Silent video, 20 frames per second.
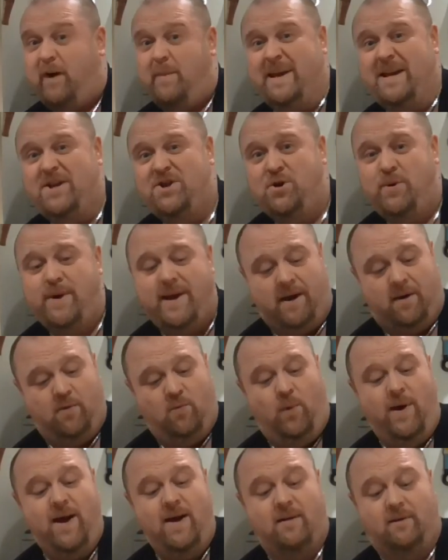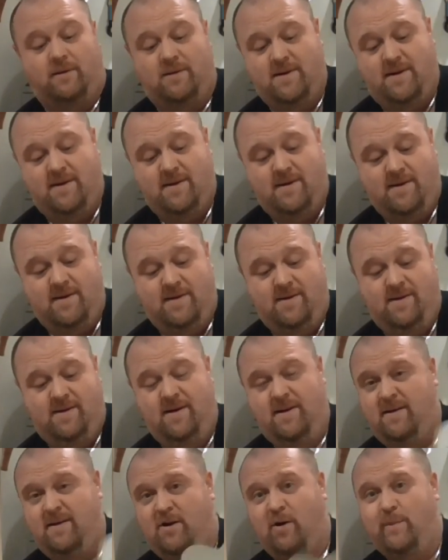have I been doing? Well,
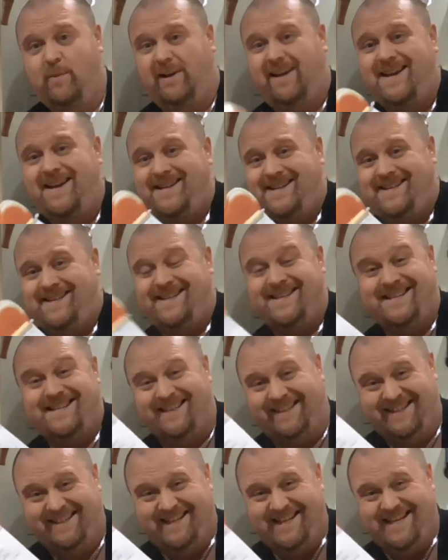got my list,